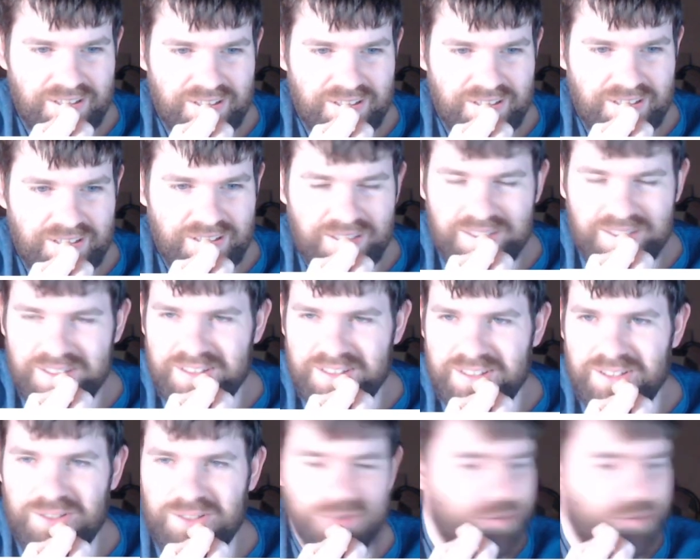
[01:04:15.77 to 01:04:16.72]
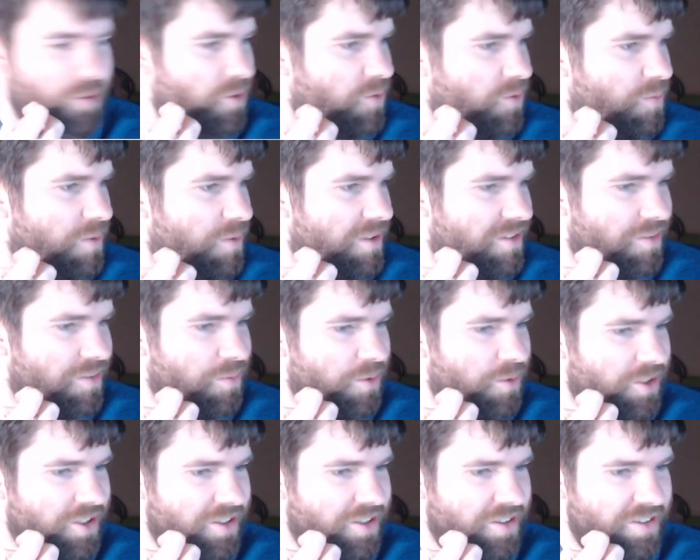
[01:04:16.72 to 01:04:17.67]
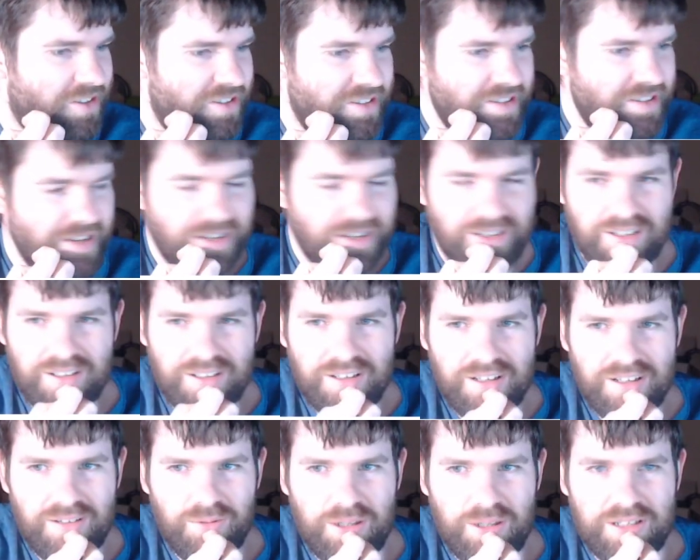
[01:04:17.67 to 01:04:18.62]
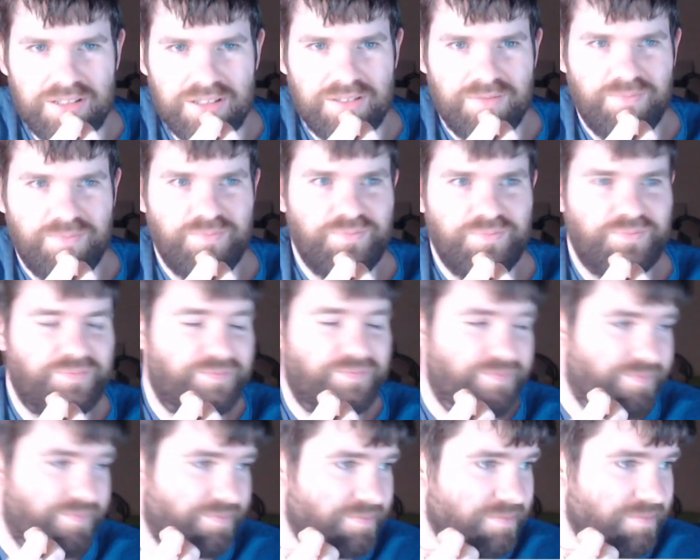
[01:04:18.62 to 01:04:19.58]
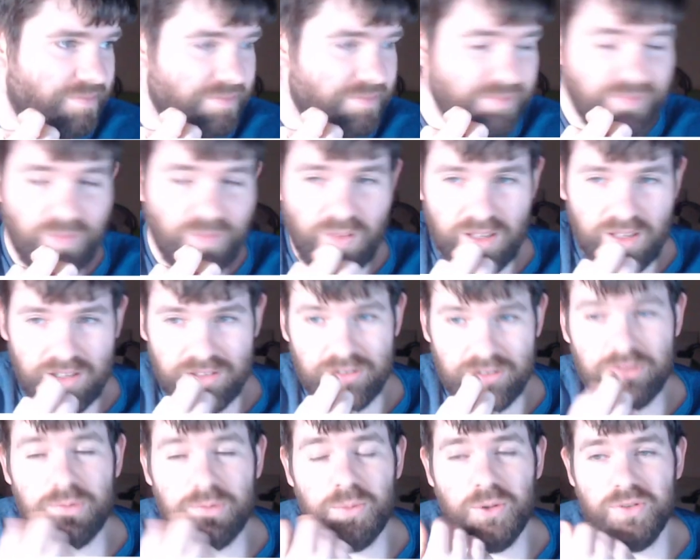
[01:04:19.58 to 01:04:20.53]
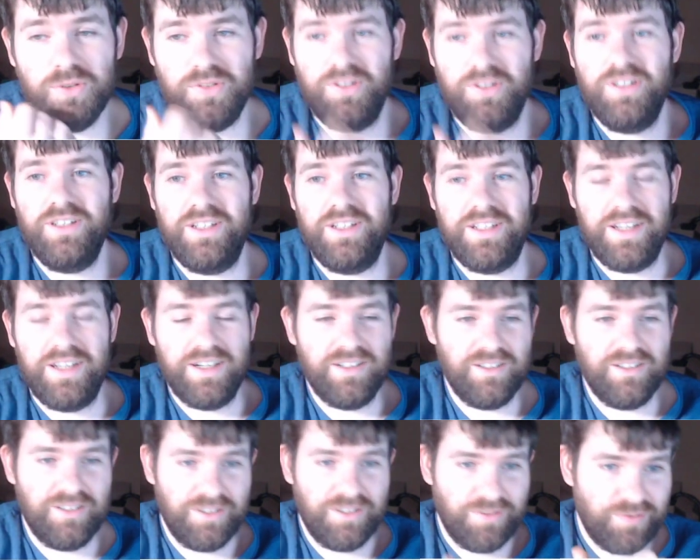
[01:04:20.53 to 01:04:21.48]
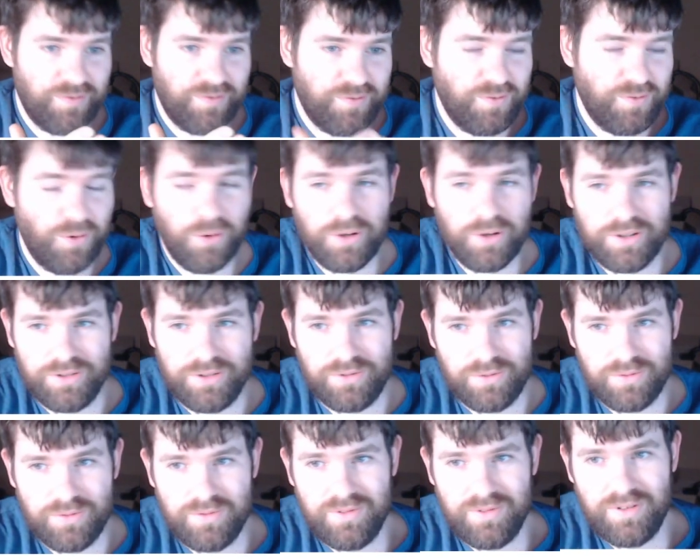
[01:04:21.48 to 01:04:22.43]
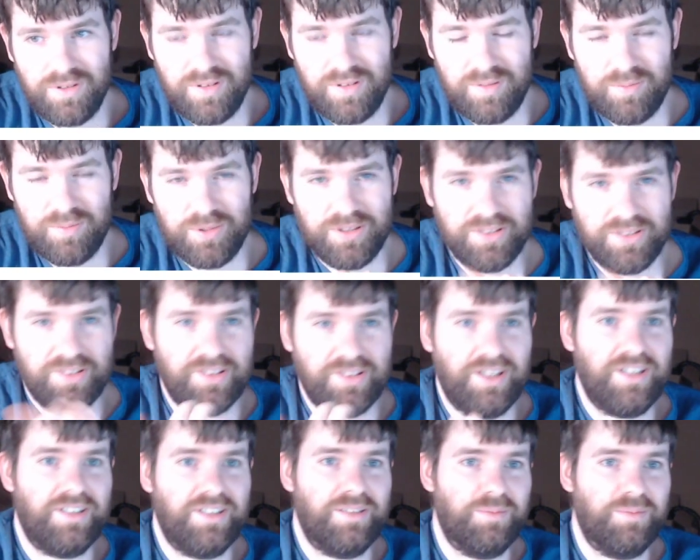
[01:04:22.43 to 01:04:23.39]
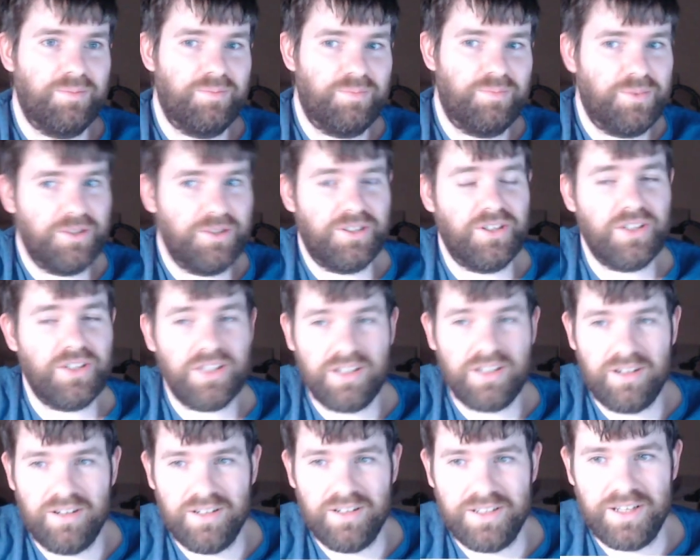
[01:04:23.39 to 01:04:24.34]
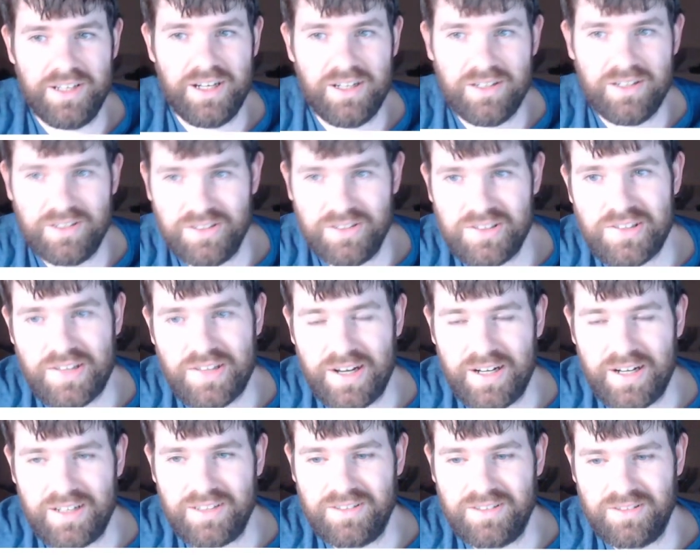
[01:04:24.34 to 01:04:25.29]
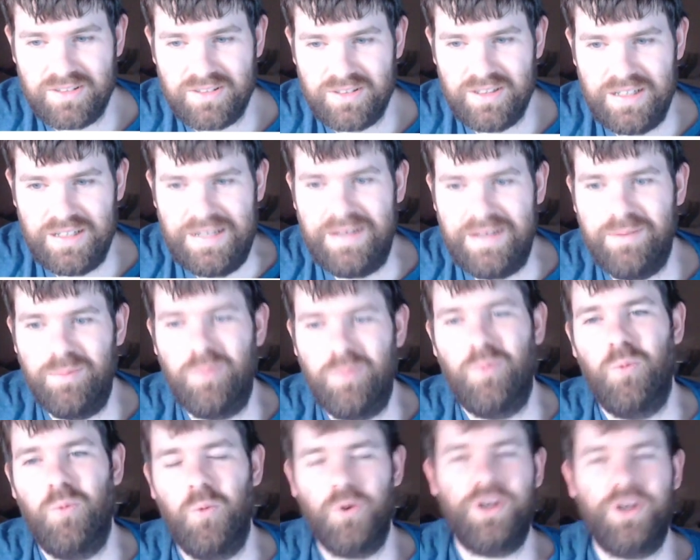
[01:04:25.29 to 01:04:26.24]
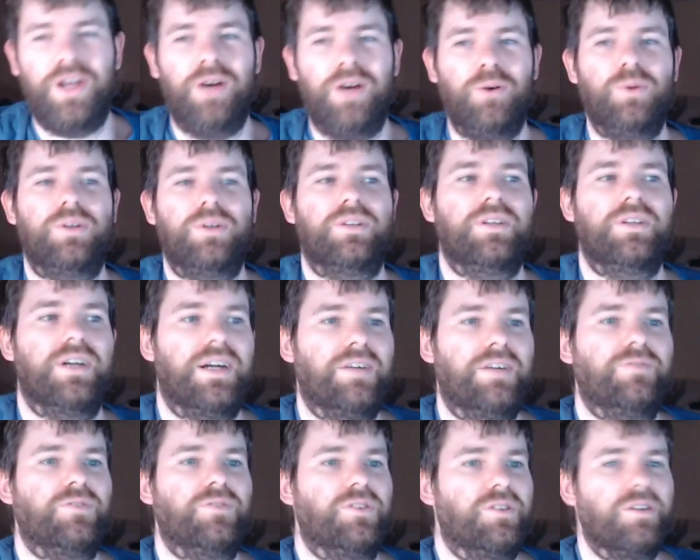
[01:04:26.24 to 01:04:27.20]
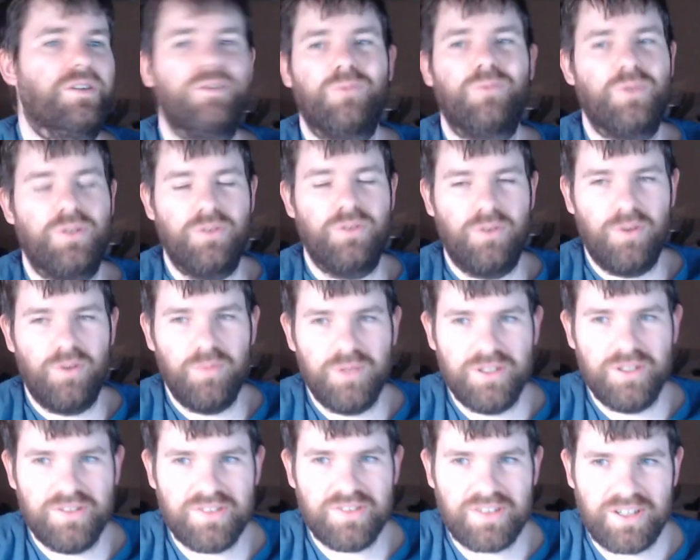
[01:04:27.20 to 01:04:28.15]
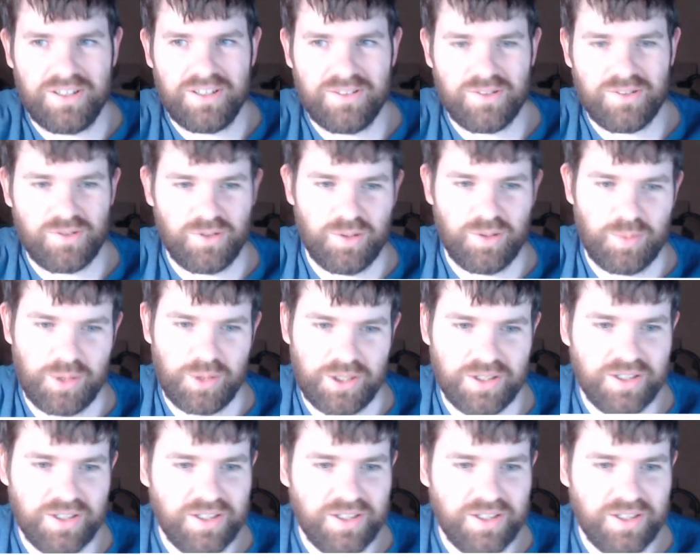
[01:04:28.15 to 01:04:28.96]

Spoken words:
Hey, Unexpected Maker. It's not, well, it is most certainly early for you, but it's not a particularly early start. I am 1 hour after I would normally start streaming.